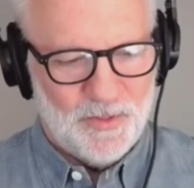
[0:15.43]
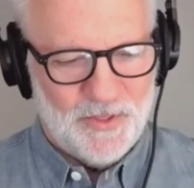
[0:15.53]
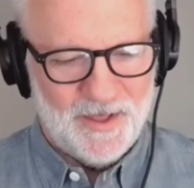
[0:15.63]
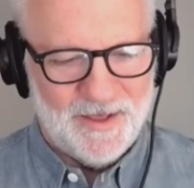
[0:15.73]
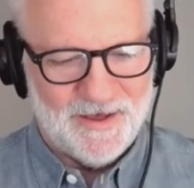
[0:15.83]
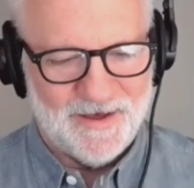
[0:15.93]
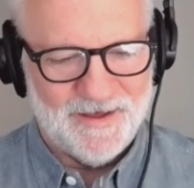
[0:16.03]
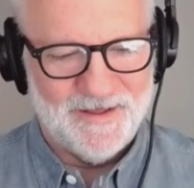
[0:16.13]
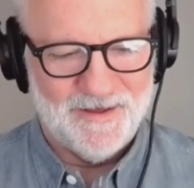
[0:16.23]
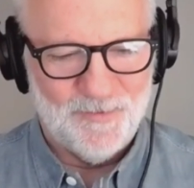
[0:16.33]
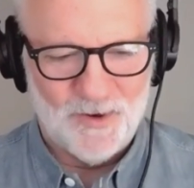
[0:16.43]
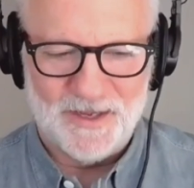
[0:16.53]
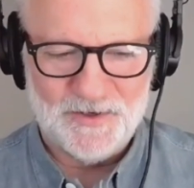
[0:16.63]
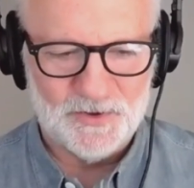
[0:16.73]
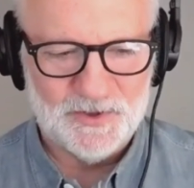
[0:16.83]

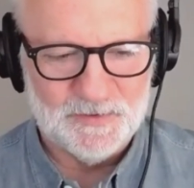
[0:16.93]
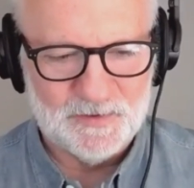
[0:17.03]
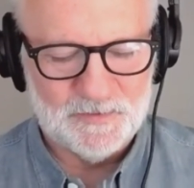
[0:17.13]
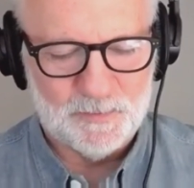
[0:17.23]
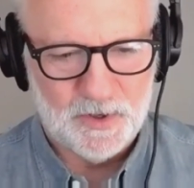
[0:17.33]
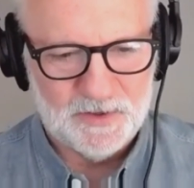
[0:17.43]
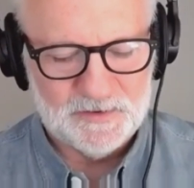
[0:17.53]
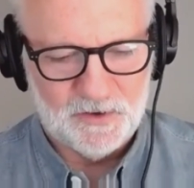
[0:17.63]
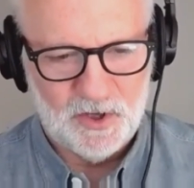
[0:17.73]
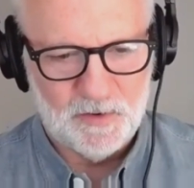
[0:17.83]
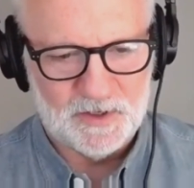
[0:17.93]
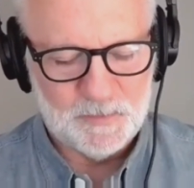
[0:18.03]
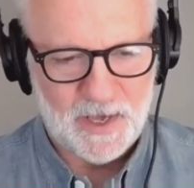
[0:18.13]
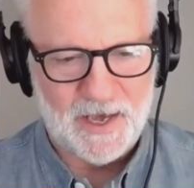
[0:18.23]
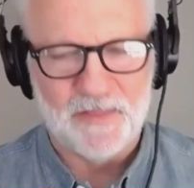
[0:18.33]
I told you it was a pretty
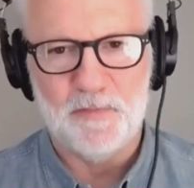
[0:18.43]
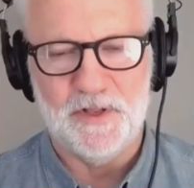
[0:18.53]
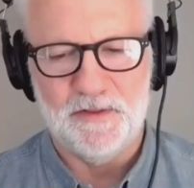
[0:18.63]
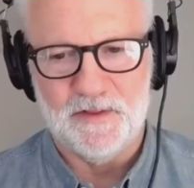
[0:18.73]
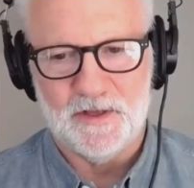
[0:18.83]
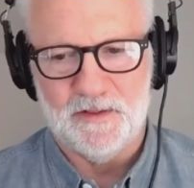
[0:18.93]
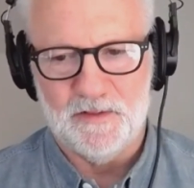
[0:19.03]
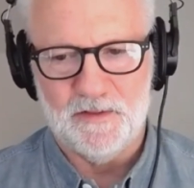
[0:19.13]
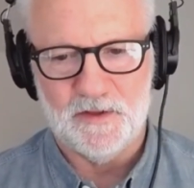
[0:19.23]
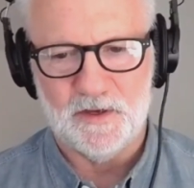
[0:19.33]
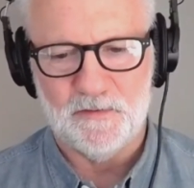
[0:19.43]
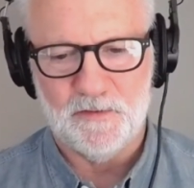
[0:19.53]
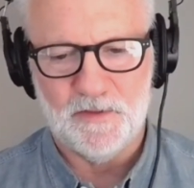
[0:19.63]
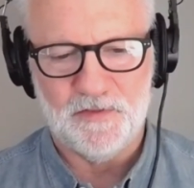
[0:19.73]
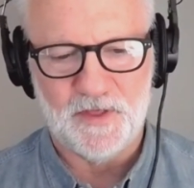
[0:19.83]
circuitous path, but
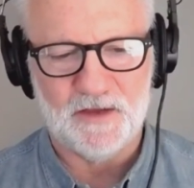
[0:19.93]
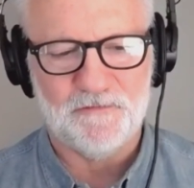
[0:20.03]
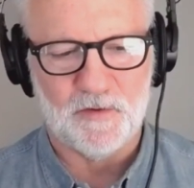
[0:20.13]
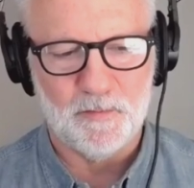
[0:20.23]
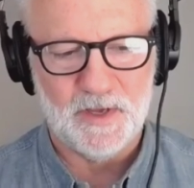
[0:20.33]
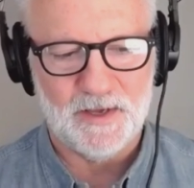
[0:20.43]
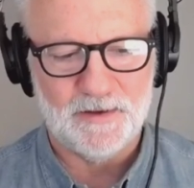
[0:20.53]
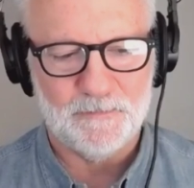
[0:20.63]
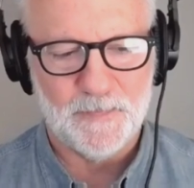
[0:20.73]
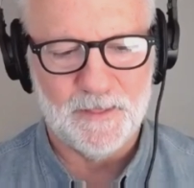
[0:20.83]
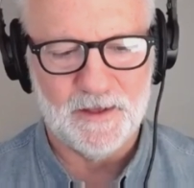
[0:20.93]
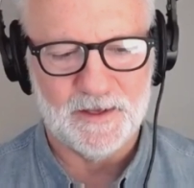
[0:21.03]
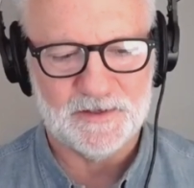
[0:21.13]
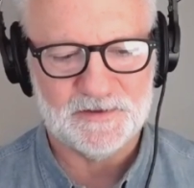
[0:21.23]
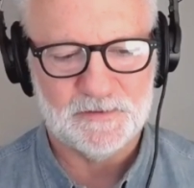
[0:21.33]
the thing for me
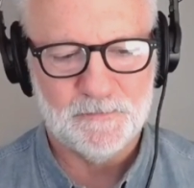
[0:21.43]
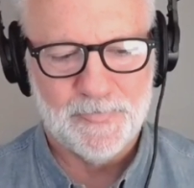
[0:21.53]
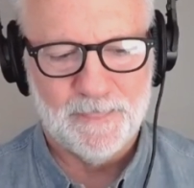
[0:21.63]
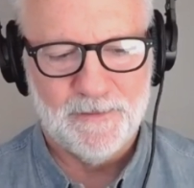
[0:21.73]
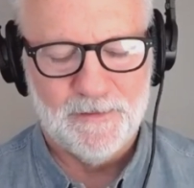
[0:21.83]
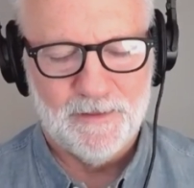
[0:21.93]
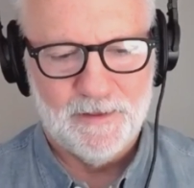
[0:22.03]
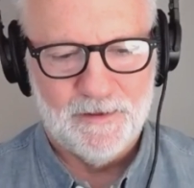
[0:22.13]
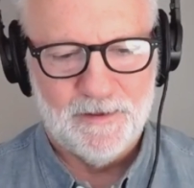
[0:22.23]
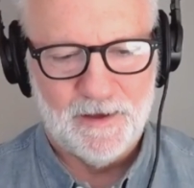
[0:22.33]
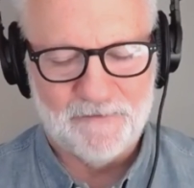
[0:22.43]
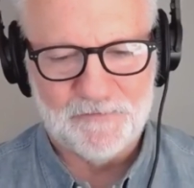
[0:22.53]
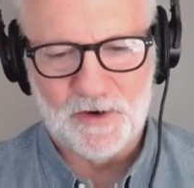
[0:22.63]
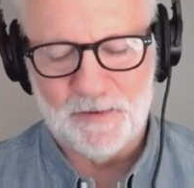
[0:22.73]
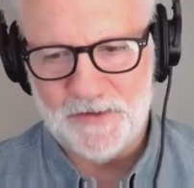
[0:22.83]
is,
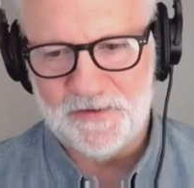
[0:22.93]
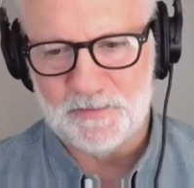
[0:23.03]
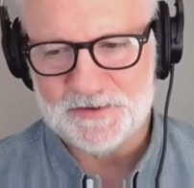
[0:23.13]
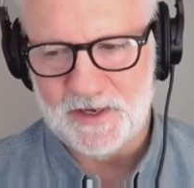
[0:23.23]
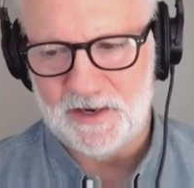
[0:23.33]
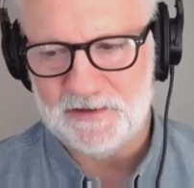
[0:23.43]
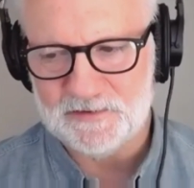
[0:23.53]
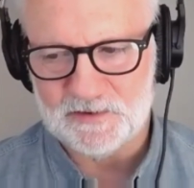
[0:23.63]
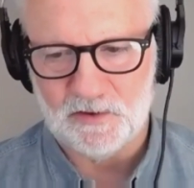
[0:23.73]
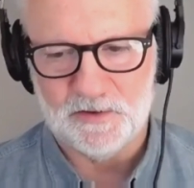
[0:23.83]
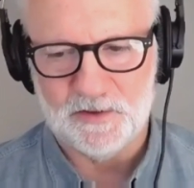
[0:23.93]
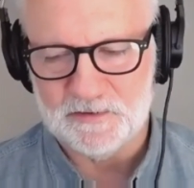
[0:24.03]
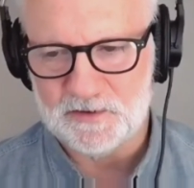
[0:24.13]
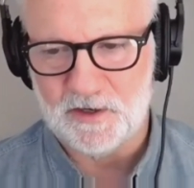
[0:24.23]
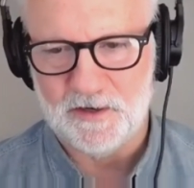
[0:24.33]
after I bought the Mercedes and sold it
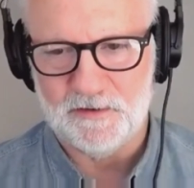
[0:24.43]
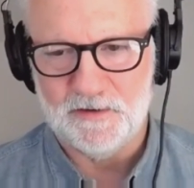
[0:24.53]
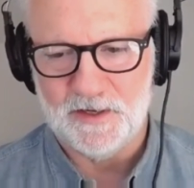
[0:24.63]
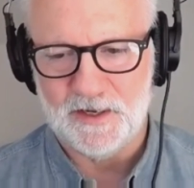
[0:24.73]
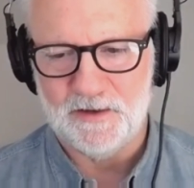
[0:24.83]
and started